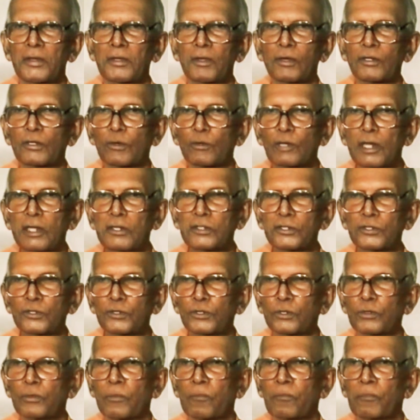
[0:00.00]
Not only
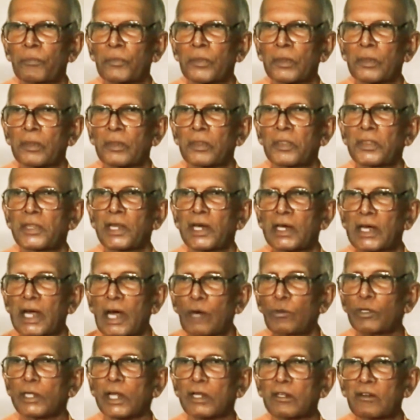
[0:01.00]
so, the
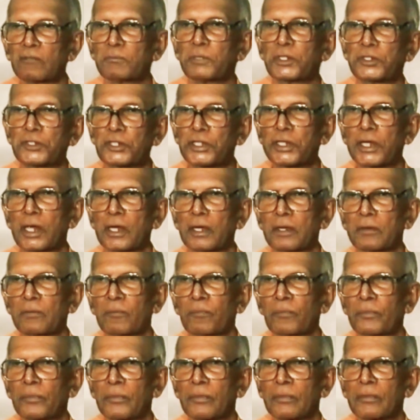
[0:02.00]
governor of Michigan
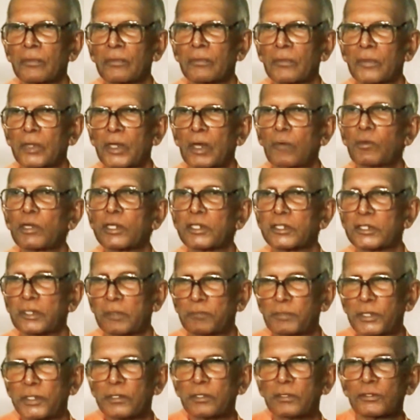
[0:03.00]
gave a
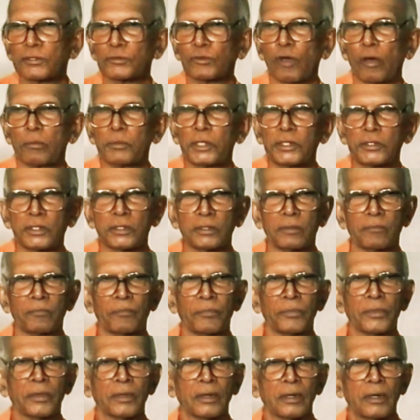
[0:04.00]
reception to Swamiji.
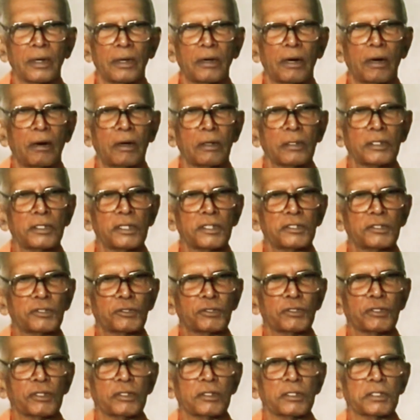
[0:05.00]
All
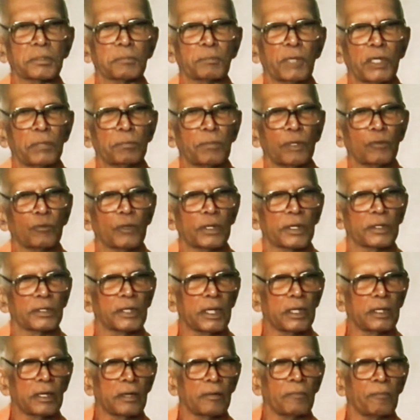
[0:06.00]
distinguished people were
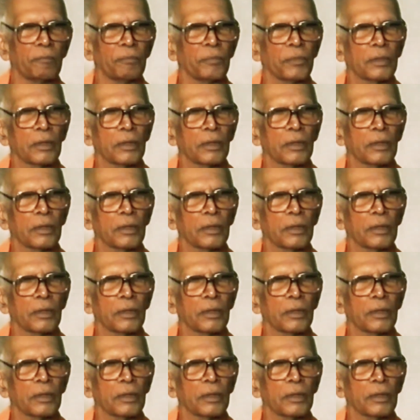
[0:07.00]
there.